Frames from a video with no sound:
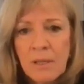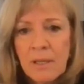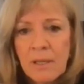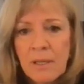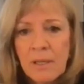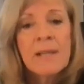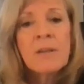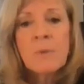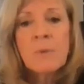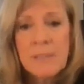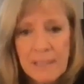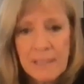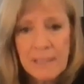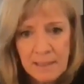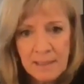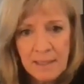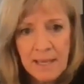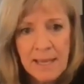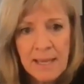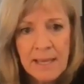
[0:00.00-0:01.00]

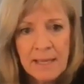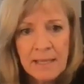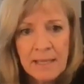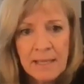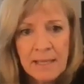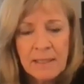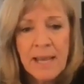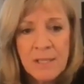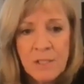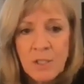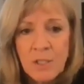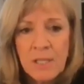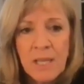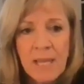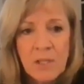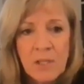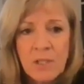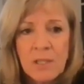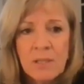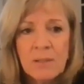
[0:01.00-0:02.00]
inequity, and
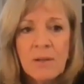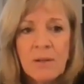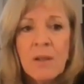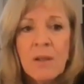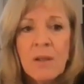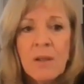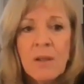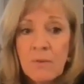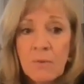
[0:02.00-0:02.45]
education,